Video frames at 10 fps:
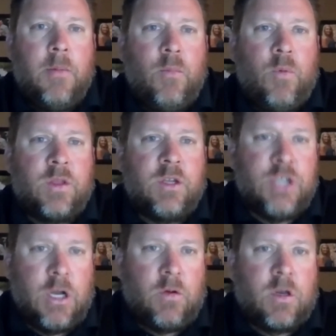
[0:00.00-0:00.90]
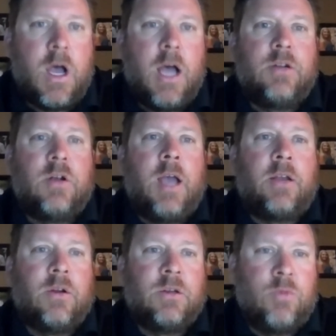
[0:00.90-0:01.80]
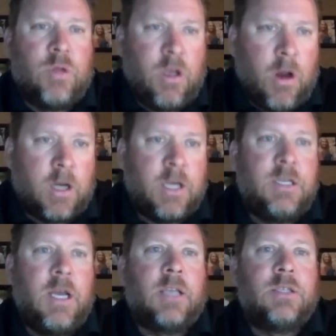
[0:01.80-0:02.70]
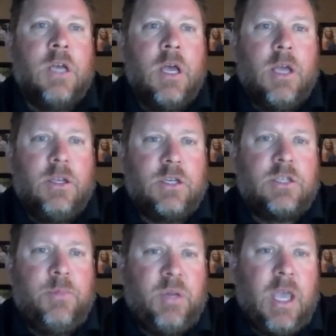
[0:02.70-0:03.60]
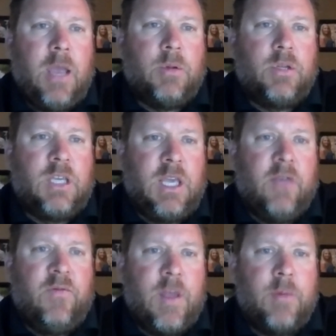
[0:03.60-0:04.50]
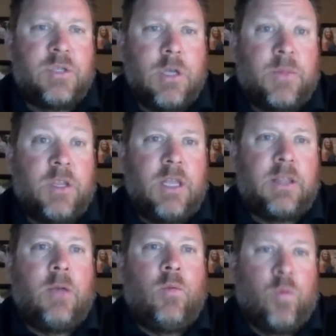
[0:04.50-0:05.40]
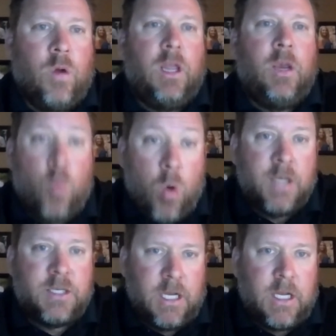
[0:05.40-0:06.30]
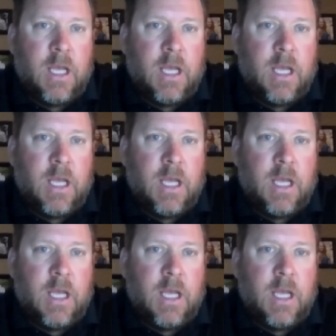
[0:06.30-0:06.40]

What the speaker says: with the general contractors, with the architects, just to be able to give them something that they really wanted.